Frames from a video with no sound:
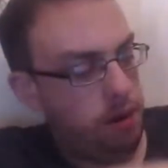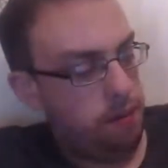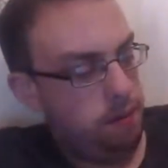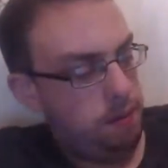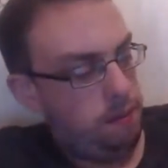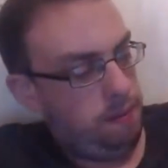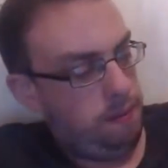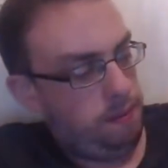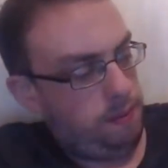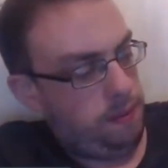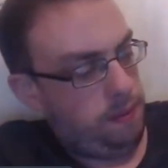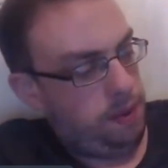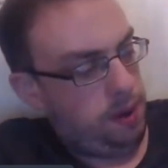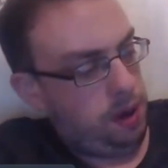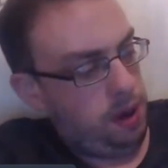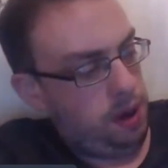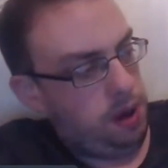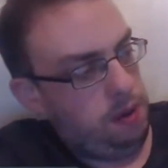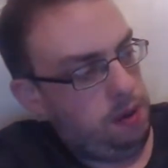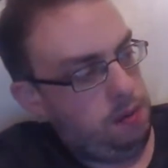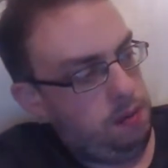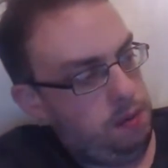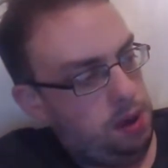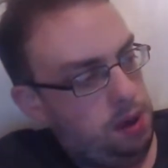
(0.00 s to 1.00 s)
not.
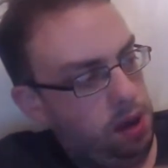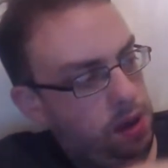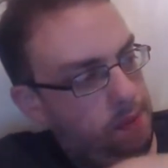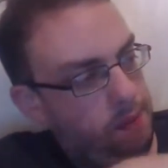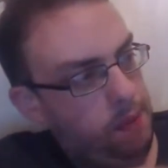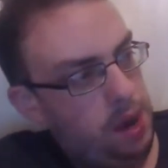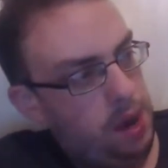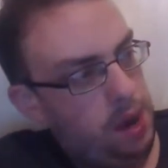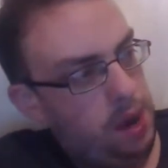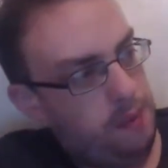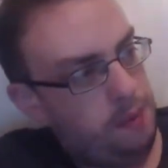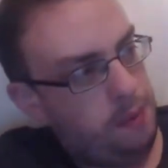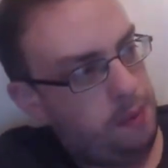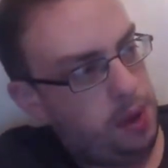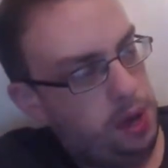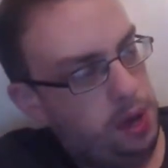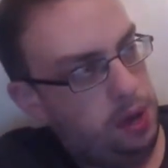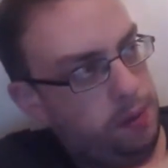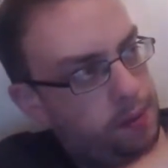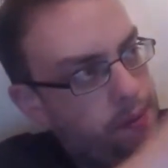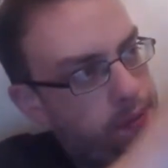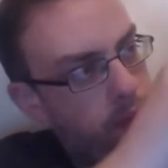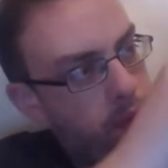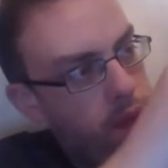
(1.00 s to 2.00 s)
Um, it might
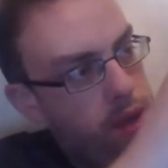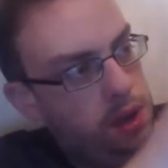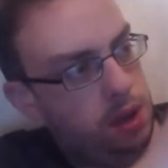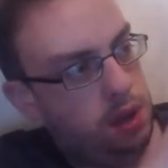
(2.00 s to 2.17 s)
be.